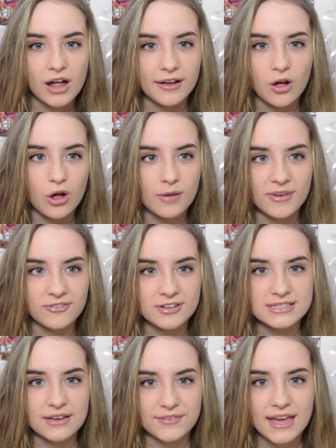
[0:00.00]
like all my
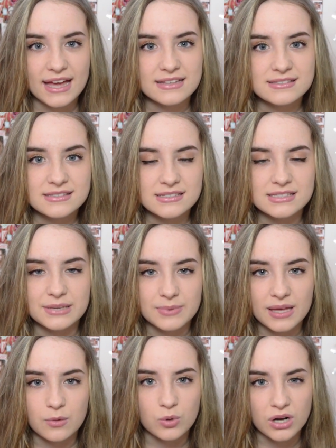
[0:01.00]
friends have cats, except
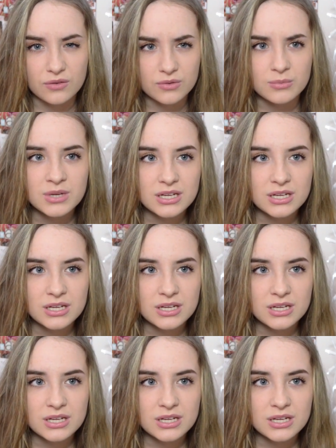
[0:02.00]
like one of them.